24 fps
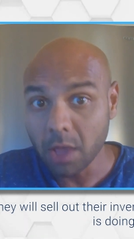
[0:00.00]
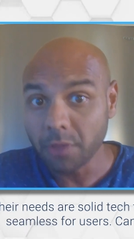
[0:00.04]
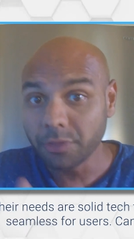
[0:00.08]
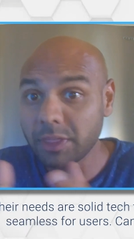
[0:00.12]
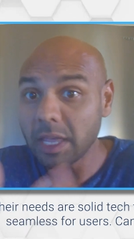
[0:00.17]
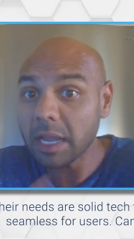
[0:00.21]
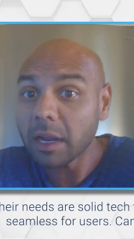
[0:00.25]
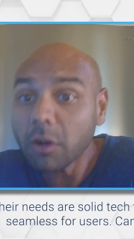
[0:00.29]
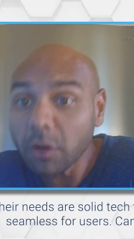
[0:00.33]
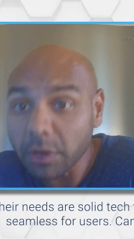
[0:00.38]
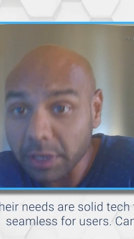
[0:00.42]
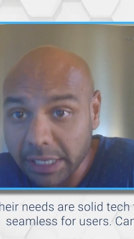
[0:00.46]

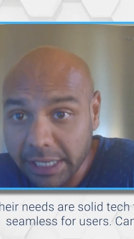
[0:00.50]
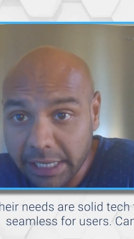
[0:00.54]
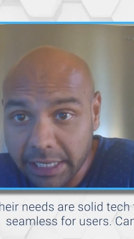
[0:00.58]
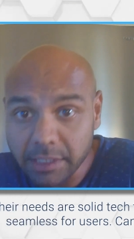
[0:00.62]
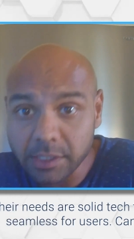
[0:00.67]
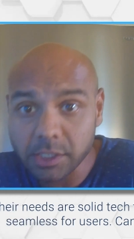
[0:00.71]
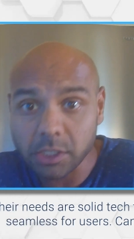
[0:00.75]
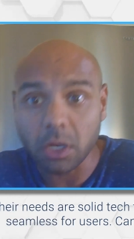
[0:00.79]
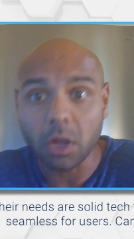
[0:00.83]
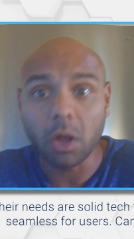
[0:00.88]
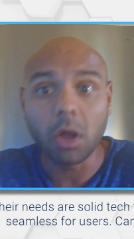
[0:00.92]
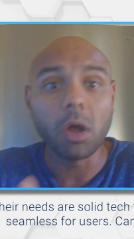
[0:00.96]
Their
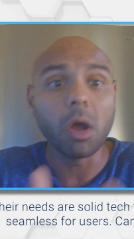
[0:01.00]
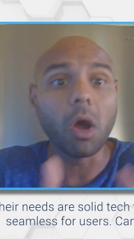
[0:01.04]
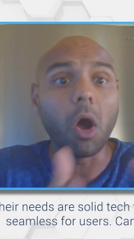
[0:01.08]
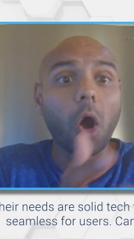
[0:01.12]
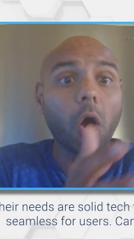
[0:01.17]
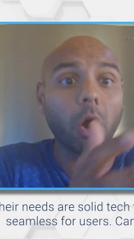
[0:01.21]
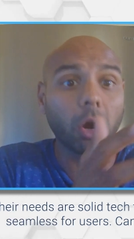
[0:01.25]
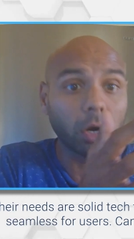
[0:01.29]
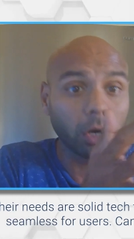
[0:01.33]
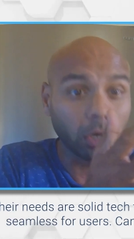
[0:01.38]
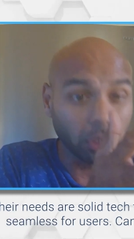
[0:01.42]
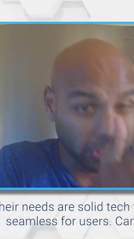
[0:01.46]
needs
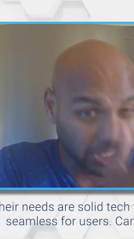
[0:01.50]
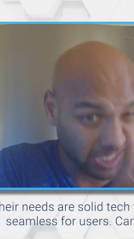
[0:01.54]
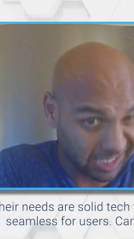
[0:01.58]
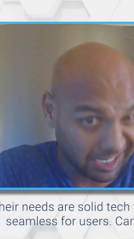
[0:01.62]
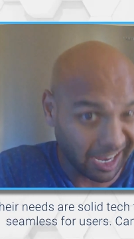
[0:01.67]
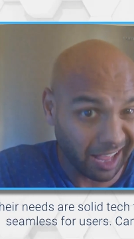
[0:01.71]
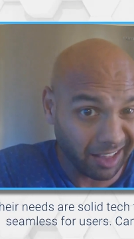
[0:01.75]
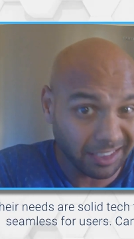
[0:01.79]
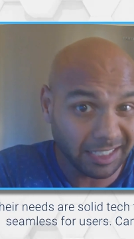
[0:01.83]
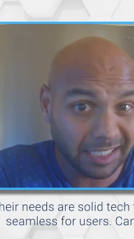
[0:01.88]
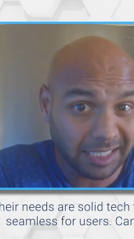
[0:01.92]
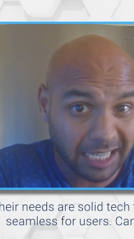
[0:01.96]
are
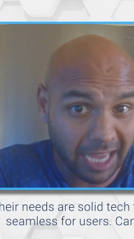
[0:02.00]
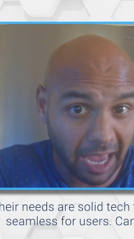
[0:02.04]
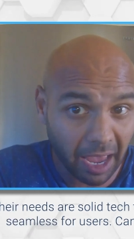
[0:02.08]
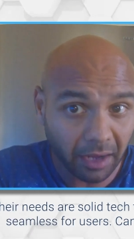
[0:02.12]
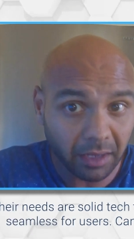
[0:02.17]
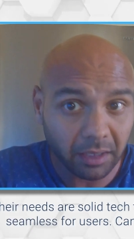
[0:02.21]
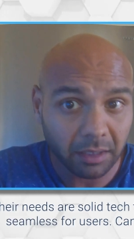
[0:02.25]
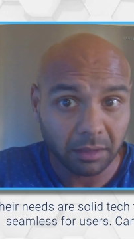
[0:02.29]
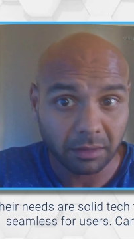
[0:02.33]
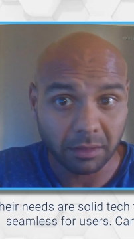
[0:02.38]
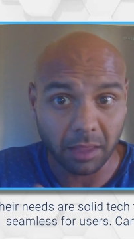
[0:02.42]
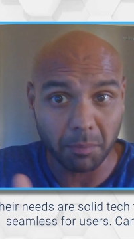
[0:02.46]
solid
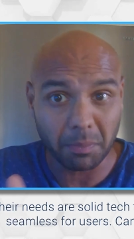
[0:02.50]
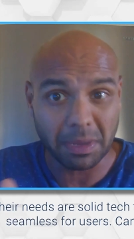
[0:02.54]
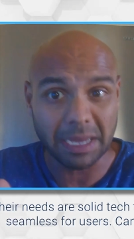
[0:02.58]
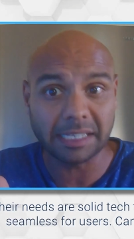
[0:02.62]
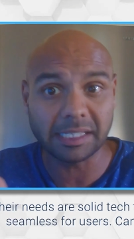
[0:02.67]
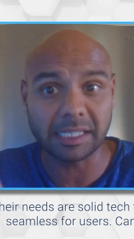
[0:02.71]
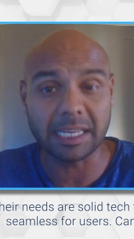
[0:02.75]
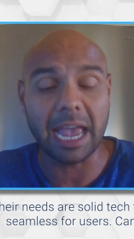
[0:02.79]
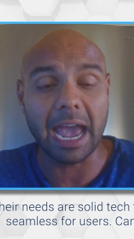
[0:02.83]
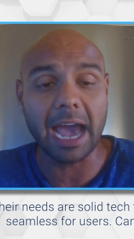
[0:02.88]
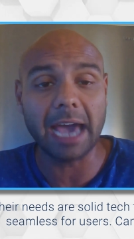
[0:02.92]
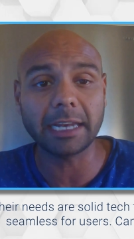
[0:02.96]
tech that makes
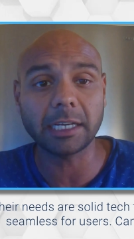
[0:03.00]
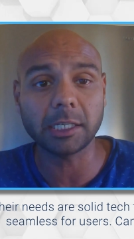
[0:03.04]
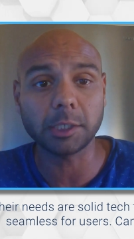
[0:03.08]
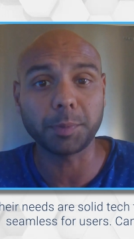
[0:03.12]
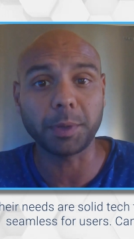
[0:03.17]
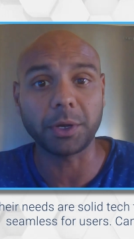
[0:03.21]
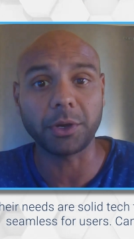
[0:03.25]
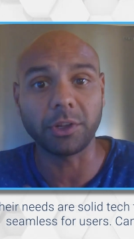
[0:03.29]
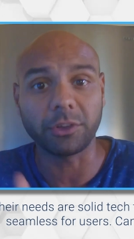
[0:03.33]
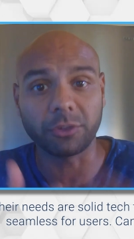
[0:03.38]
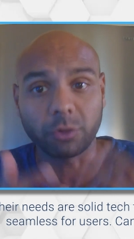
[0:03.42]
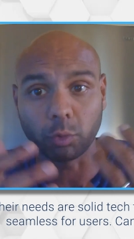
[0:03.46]
the ad
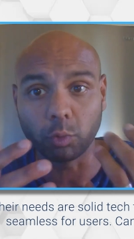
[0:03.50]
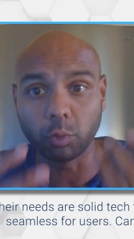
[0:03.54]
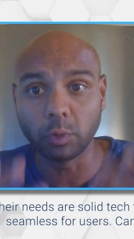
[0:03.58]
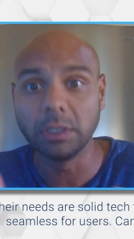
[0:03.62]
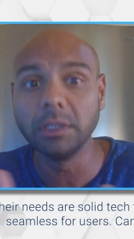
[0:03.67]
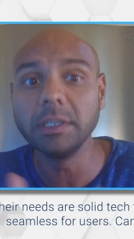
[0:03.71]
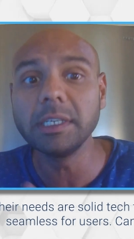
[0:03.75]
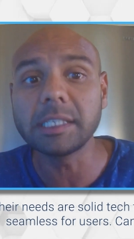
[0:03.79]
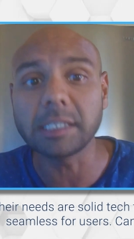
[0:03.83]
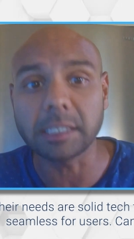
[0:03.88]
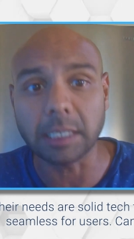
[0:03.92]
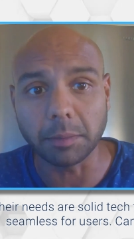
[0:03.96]
experience
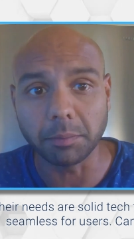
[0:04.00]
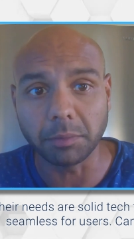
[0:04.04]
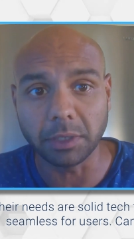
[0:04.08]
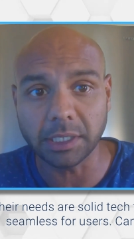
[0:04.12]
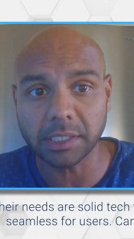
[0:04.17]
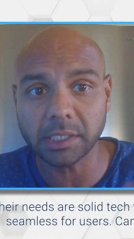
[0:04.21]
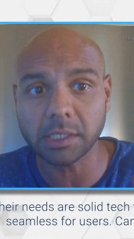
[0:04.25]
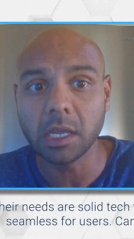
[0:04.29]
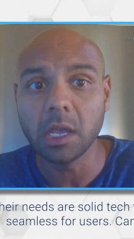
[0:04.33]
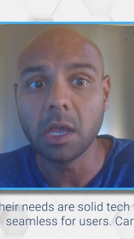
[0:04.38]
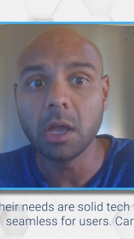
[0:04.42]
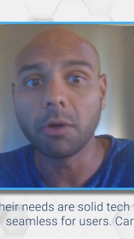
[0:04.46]
really
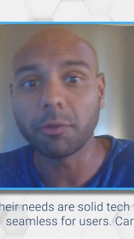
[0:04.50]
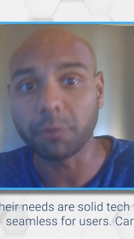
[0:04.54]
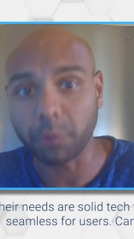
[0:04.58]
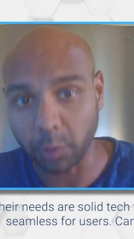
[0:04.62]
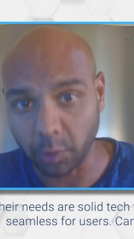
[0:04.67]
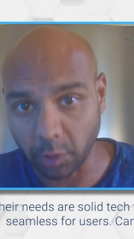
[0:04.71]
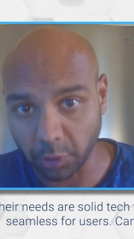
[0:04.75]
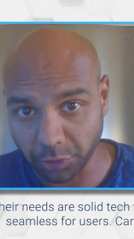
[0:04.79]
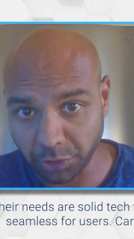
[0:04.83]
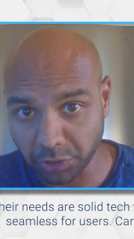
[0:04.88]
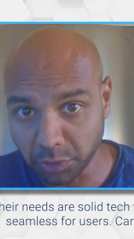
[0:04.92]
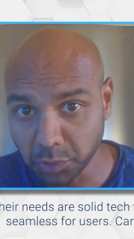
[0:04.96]
seamless for
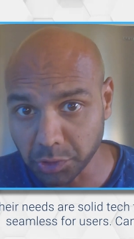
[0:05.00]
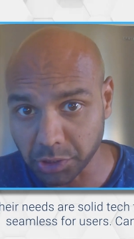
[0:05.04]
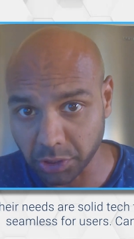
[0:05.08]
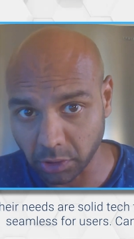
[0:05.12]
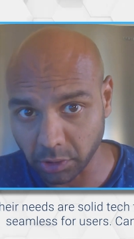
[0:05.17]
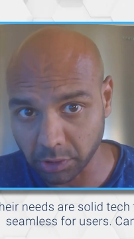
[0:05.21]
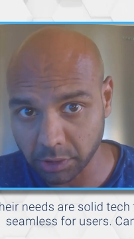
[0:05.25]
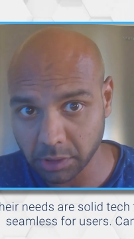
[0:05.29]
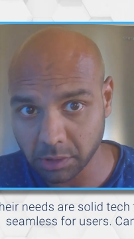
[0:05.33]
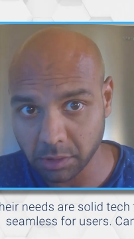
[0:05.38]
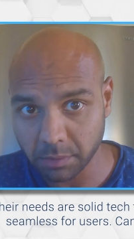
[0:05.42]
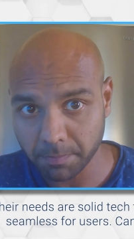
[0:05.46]
their
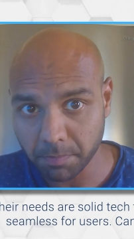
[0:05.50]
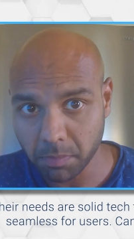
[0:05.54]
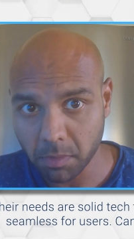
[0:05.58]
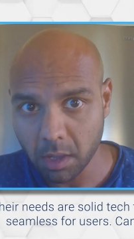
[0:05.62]
users.